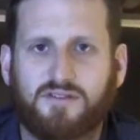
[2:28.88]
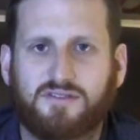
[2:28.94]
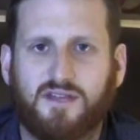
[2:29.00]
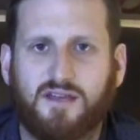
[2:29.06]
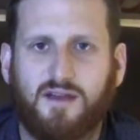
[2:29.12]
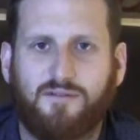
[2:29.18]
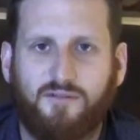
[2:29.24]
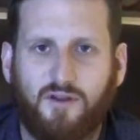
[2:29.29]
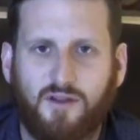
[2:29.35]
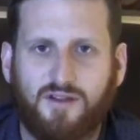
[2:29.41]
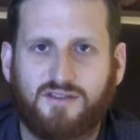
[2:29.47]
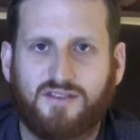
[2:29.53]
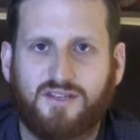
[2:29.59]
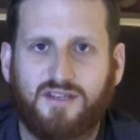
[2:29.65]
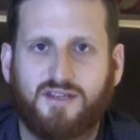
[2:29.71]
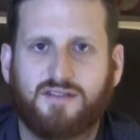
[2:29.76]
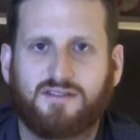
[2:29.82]
to see our
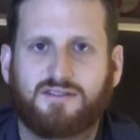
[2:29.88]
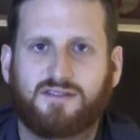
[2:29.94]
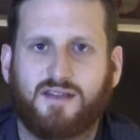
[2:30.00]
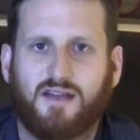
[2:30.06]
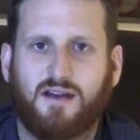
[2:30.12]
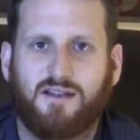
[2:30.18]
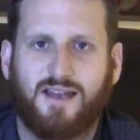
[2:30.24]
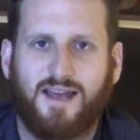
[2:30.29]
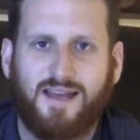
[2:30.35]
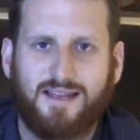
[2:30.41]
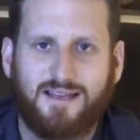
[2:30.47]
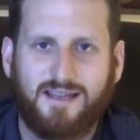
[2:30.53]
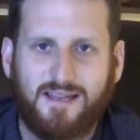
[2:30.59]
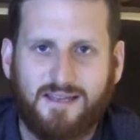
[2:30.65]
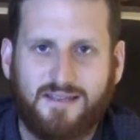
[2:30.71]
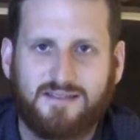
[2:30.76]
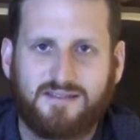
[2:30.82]
volunteers and our lay
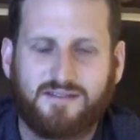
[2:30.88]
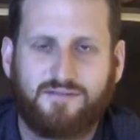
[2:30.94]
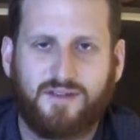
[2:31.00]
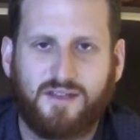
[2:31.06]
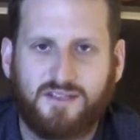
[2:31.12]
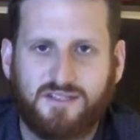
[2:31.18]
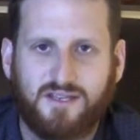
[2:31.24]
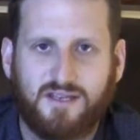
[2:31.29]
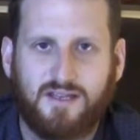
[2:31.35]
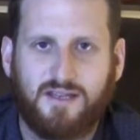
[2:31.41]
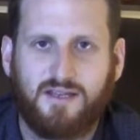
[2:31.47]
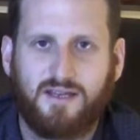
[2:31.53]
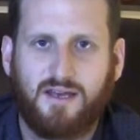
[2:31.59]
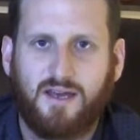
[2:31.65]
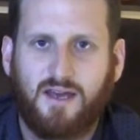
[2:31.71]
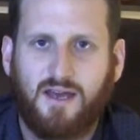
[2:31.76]
leaders eventually,